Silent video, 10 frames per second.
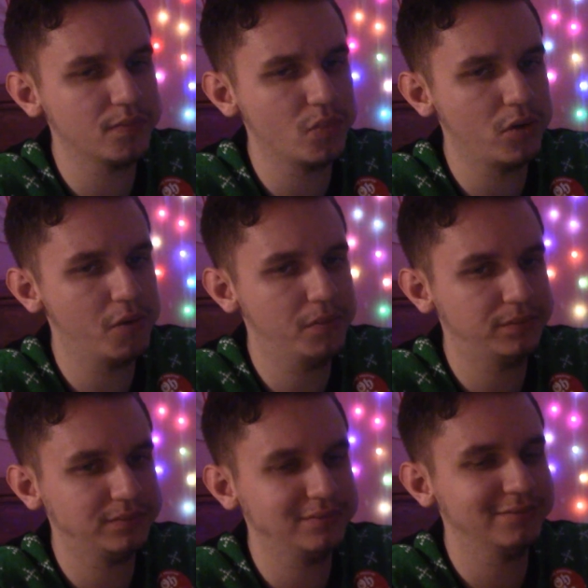
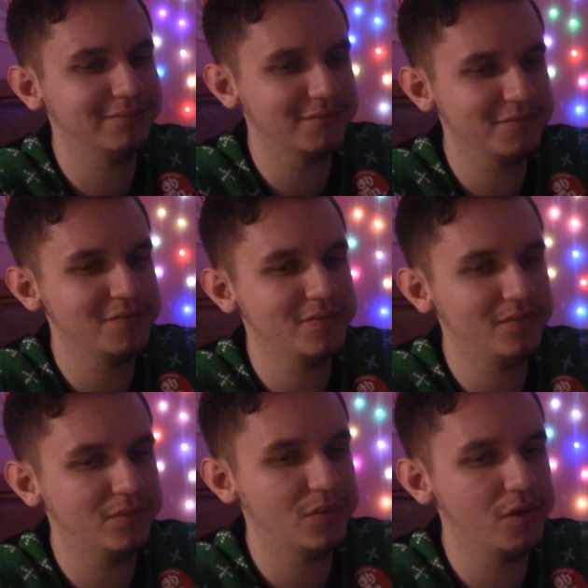
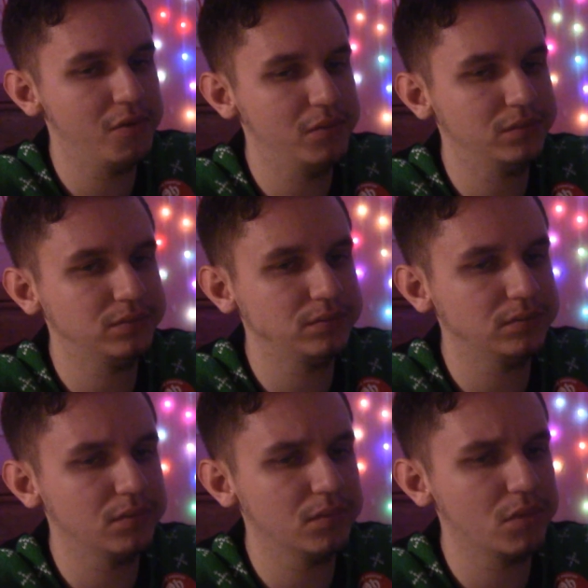
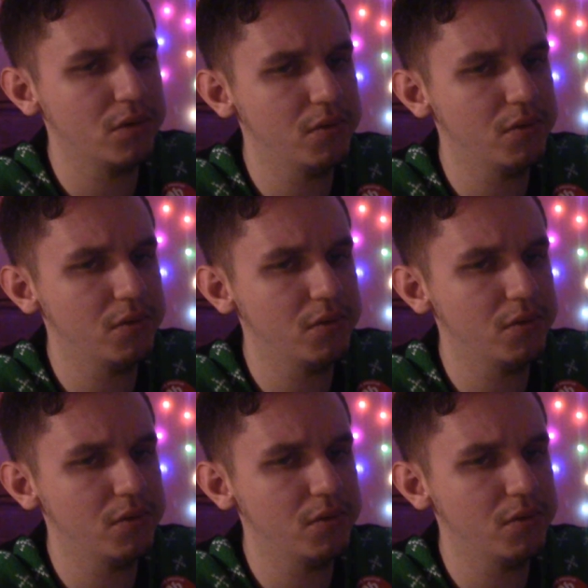(not speaking)